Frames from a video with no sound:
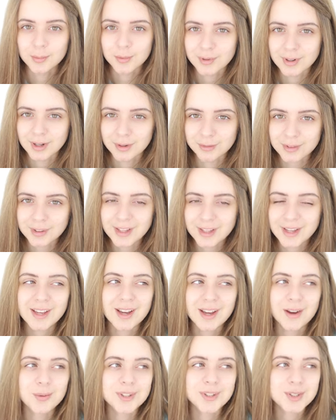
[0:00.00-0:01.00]
I feel like
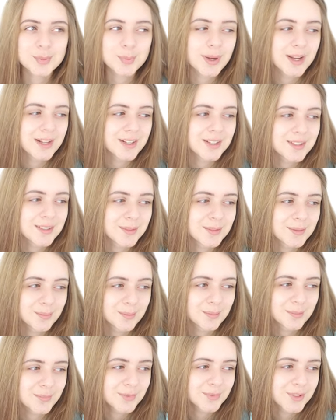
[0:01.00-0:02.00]
I will spend
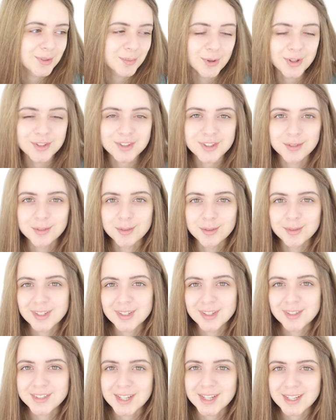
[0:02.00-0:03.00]
the most of the
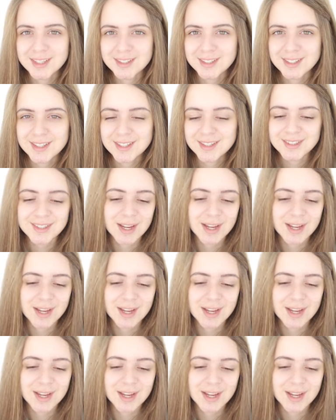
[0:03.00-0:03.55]
video saying this.